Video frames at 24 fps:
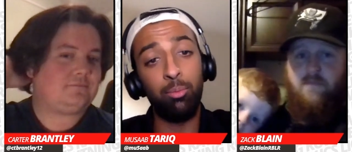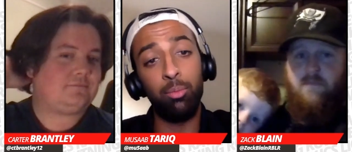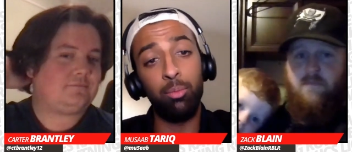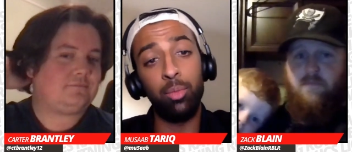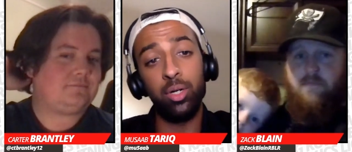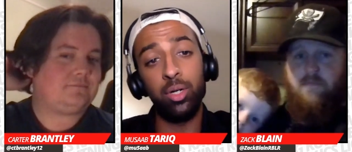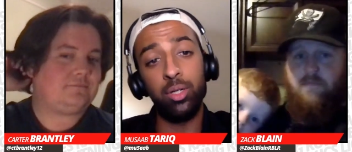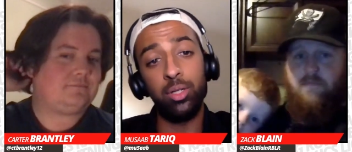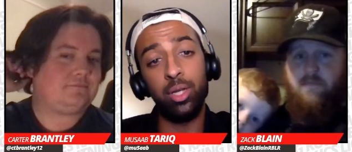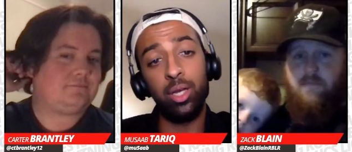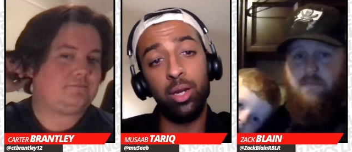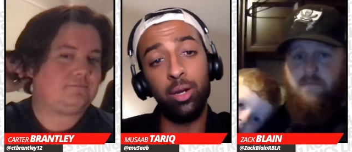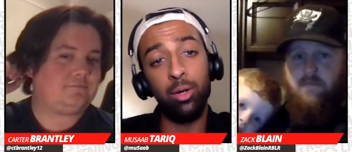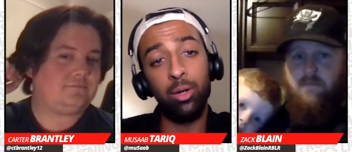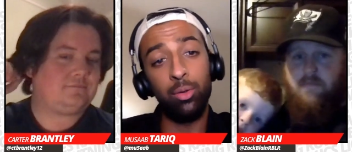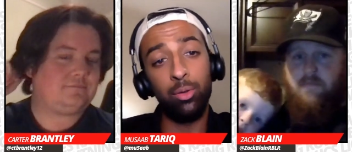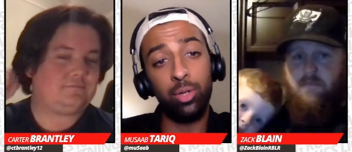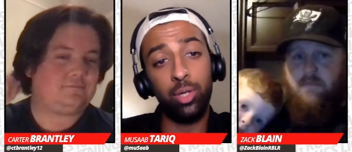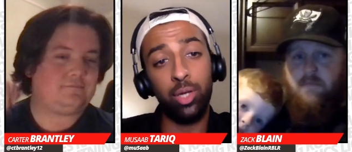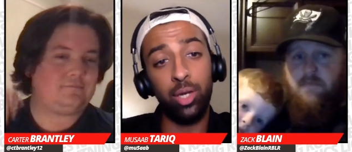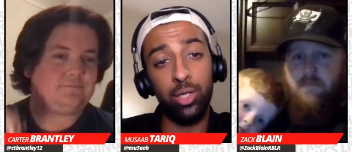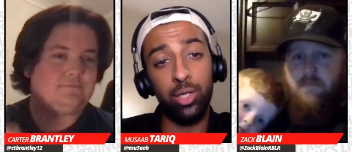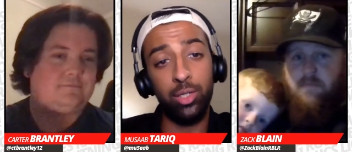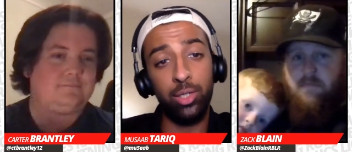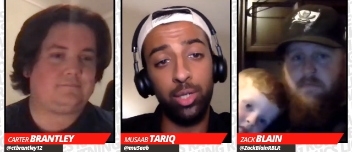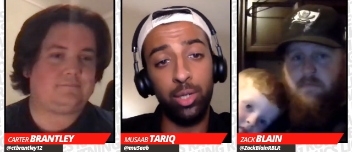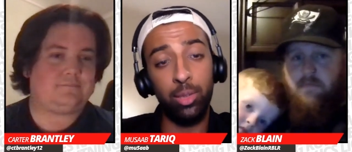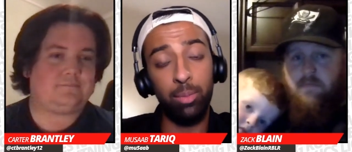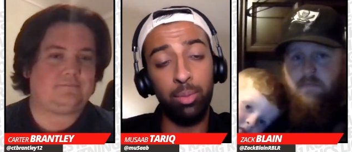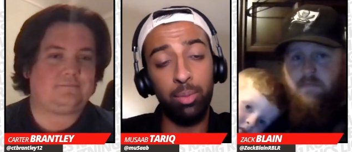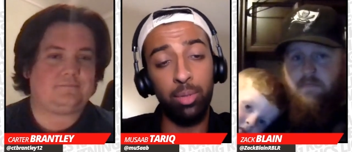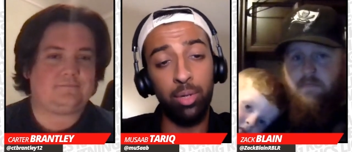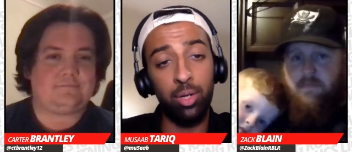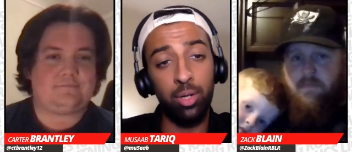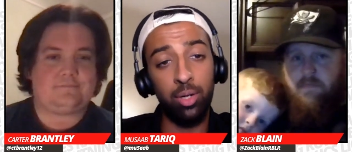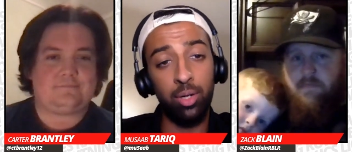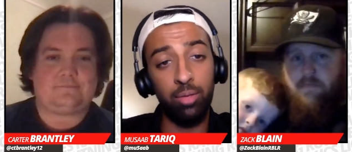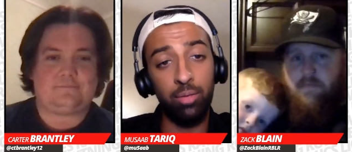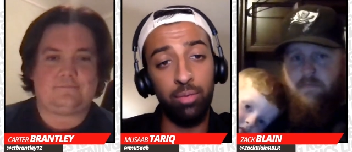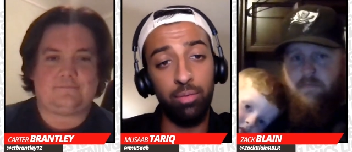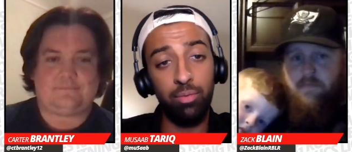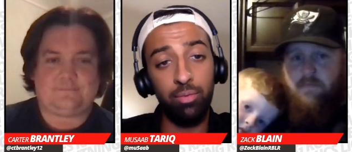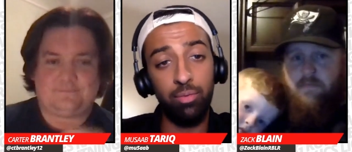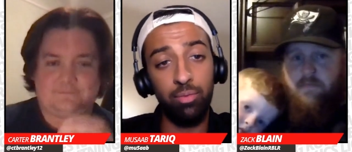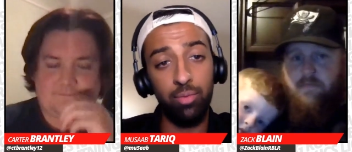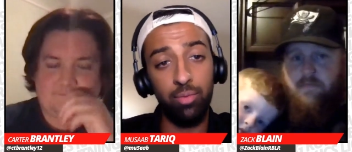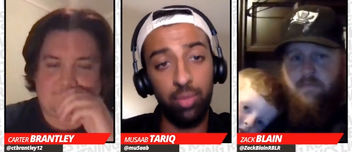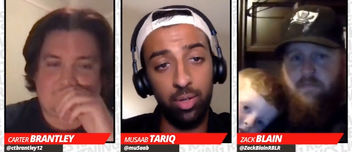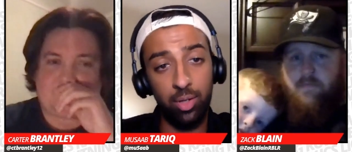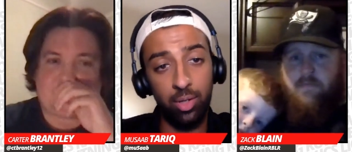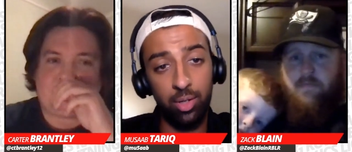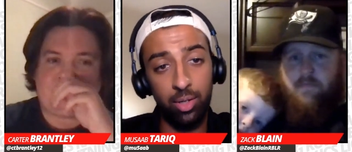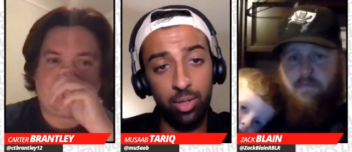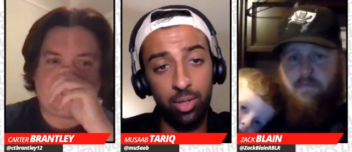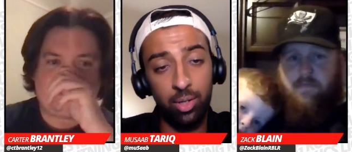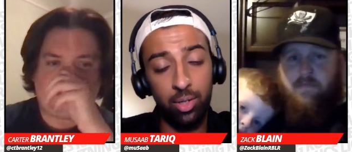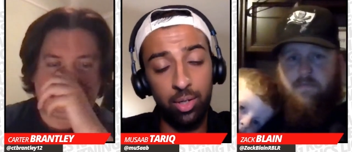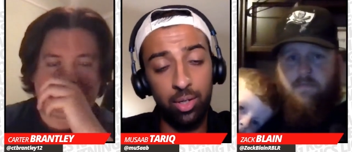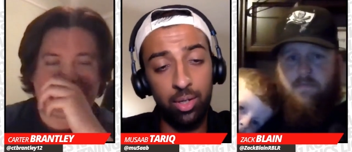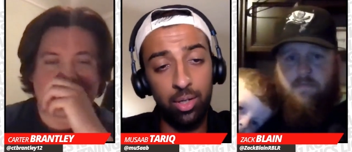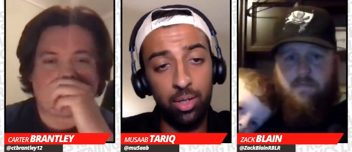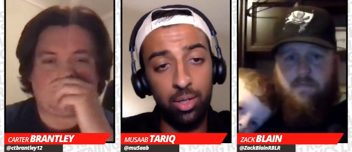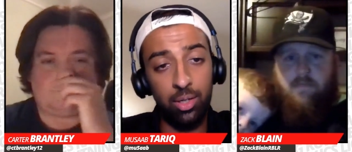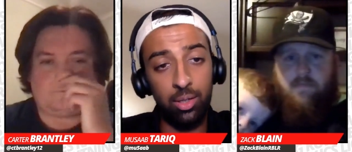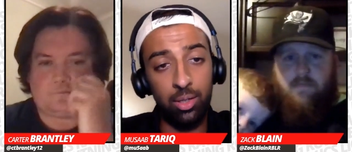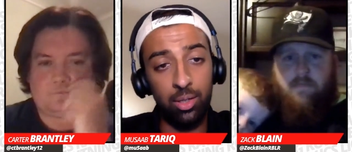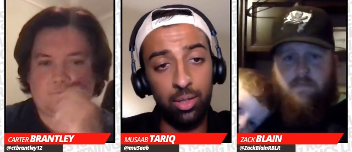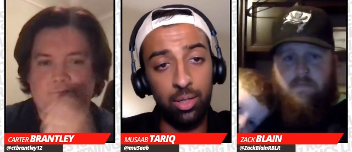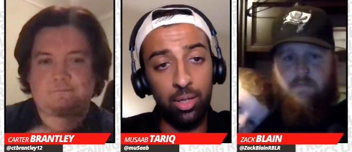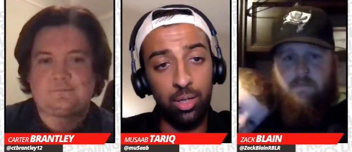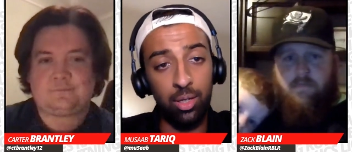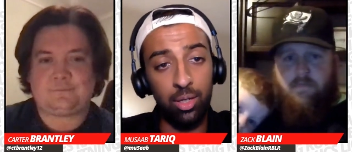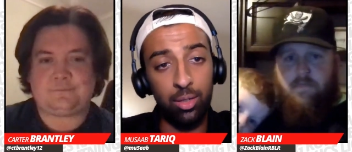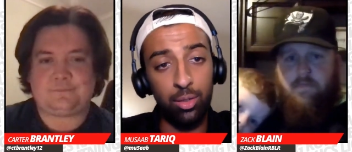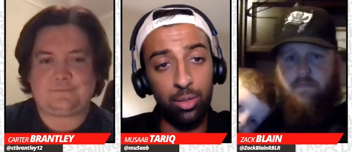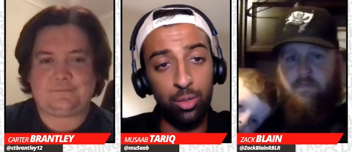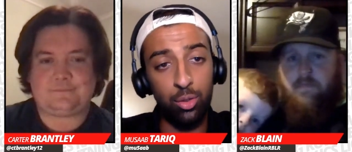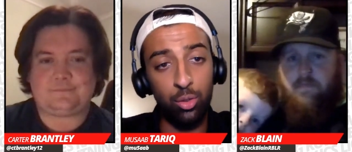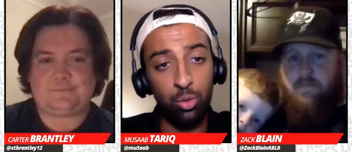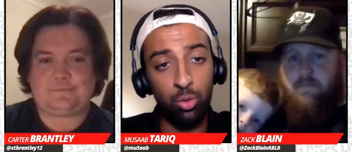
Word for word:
Speaker 1: but they don't catch up enough, leading us to